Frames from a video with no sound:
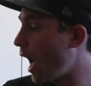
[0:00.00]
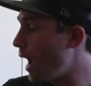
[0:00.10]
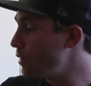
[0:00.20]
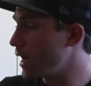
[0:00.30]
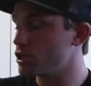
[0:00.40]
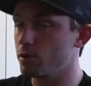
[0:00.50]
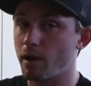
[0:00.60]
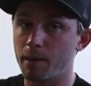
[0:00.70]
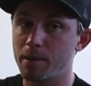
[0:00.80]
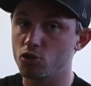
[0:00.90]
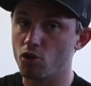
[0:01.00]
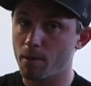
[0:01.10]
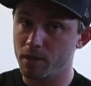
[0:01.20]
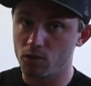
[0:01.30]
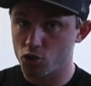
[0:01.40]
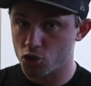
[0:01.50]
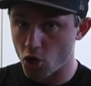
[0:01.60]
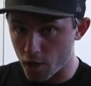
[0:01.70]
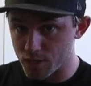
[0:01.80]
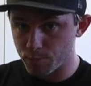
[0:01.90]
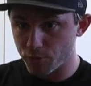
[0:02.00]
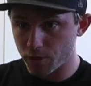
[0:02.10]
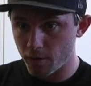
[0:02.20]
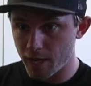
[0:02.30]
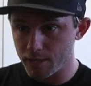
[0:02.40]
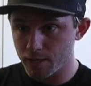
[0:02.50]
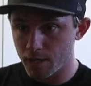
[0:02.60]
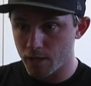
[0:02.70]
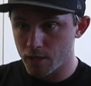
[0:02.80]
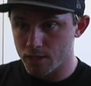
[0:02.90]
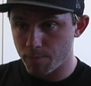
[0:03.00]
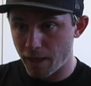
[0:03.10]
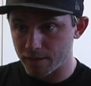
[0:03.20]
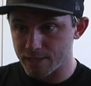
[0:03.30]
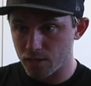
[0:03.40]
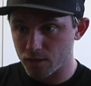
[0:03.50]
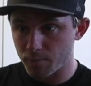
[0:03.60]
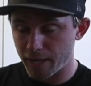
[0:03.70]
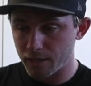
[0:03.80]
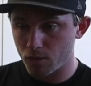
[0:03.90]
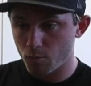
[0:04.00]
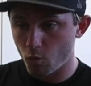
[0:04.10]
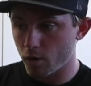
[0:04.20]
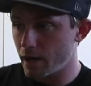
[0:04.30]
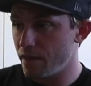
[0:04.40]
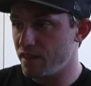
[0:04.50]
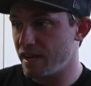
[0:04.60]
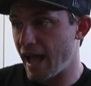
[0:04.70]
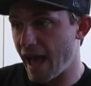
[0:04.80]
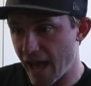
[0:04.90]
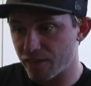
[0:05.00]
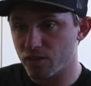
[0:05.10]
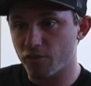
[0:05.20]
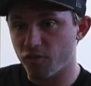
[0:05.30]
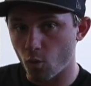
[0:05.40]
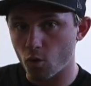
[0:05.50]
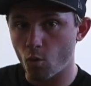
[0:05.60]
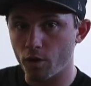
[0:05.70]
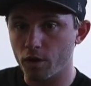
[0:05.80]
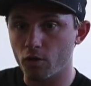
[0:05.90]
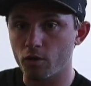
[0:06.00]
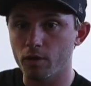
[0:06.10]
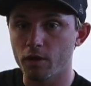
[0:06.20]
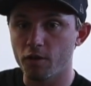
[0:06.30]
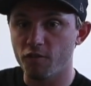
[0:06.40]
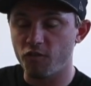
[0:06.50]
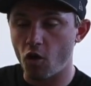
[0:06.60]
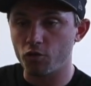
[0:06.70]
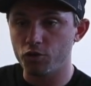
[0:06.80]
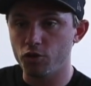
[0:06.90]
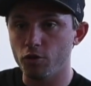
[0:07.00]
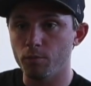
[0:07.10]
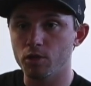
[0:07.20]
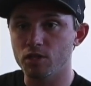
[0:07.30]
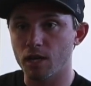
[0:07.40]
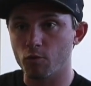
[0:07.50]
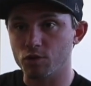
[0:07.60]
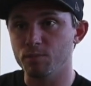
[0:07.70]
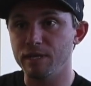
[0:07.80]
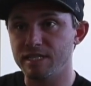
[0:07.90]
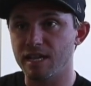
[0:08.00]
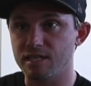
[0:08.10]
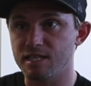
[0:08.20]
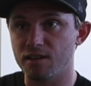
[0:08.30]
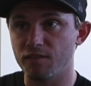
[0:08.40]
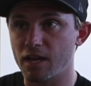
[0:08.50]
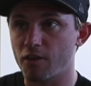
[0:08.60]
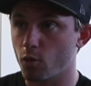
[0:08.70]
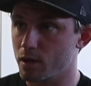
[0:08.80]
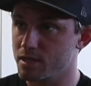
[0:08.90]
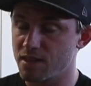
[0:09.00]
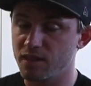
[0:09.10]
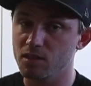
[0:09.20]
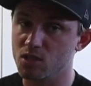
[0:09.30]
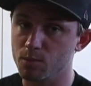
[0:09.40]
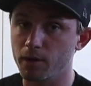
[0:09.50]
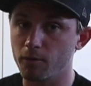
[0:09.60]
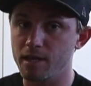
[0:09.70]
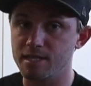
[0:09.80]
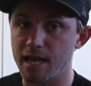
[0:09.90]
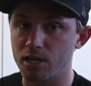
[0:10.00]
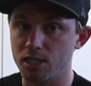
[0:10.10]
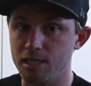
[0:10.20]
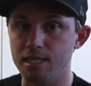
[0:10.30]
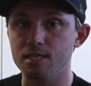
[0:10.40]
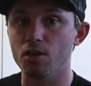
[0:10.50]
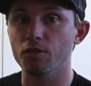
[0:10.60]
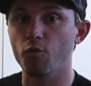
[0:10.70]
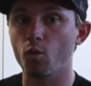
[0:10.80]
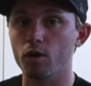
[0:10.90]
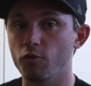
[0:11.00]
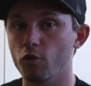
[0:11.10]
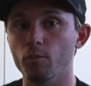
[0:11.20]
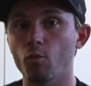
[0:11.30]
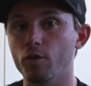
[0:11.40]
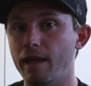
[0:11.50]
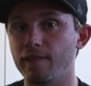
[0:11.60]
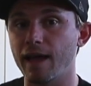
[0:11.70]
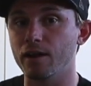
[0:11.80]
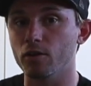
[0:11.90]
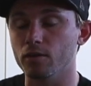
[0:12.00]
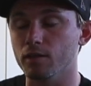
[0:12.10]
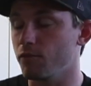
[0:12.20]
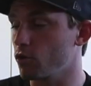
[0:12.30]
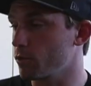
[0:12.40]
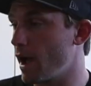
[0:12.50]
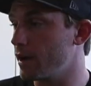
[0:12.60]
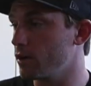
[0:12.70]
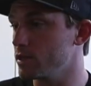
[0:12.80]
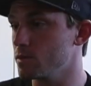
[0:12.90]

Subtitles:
I would actually recommend dropping the shock spring rate to balance out the bike a little more, and then add the fork oil volume to get more speed sensitivity out of fork, because I think the spring rate's actually decent on the fork for more that lighter level rider.